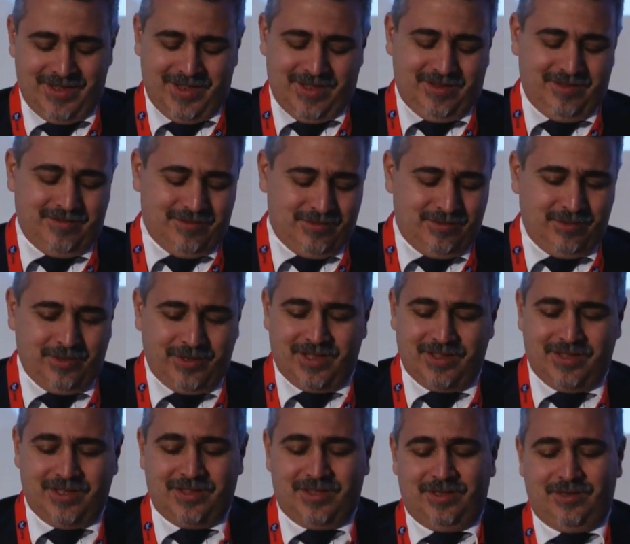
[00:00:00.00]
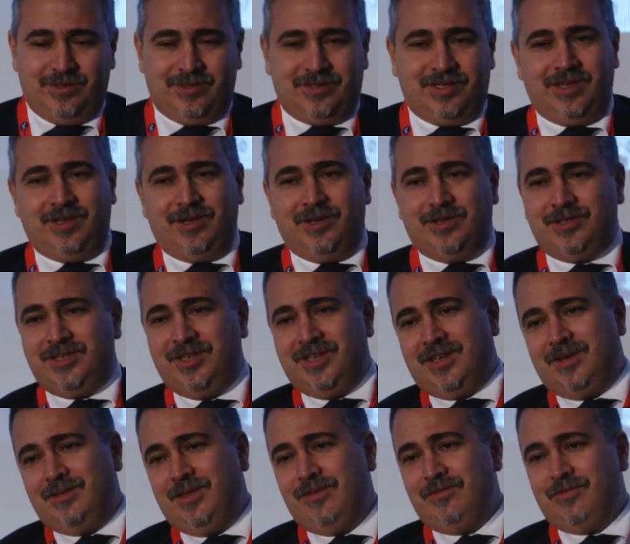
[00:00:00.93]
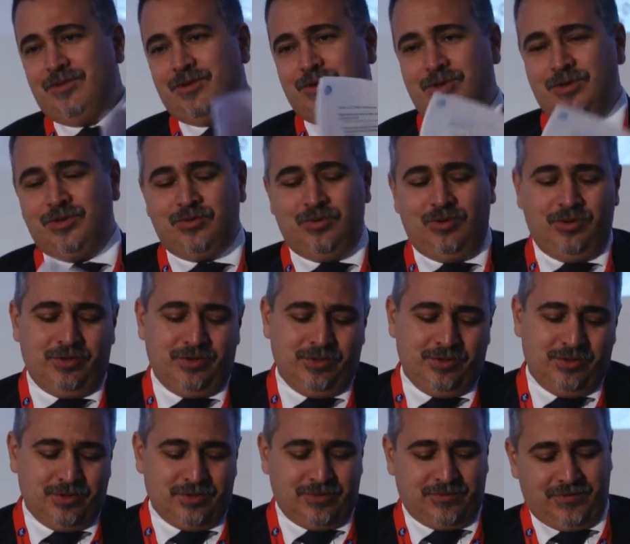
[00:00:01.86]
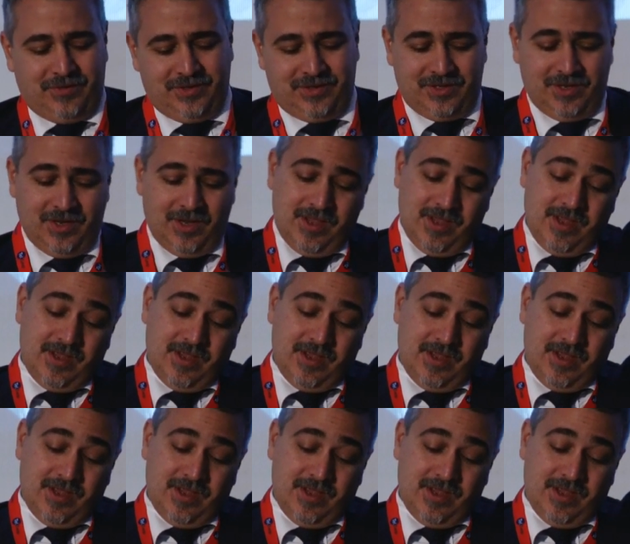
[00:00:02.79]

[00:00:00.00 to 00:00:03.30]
And you look at that and you say, God's sake, I'm never going to learn those things.